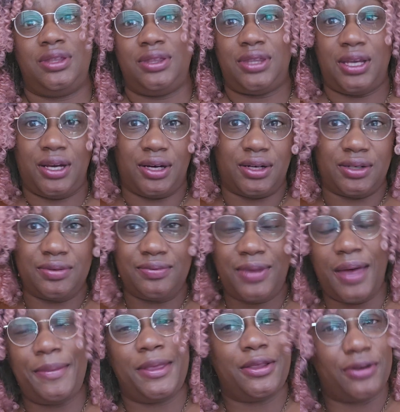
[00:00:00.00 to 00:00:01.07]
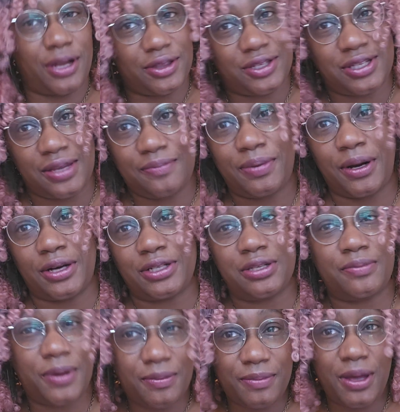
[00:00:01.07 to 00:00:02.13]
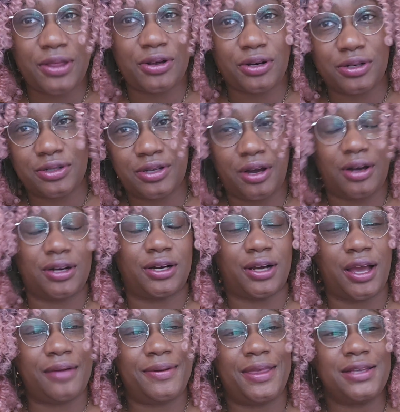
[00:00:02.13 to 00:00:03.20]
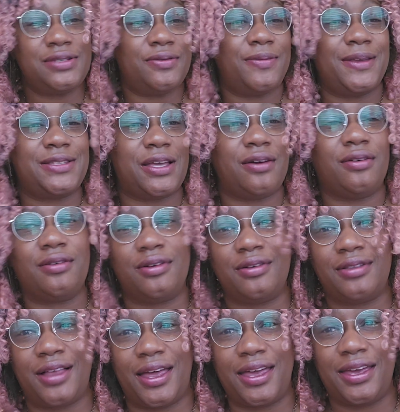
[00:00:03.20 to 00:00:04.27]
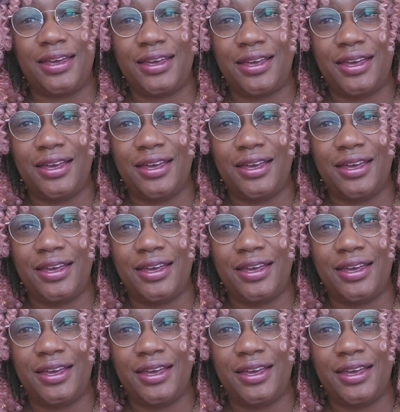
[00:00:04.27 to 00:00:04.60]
they're not the same person, but mother, daughter. I mean, that's what makes that whole Chibiusa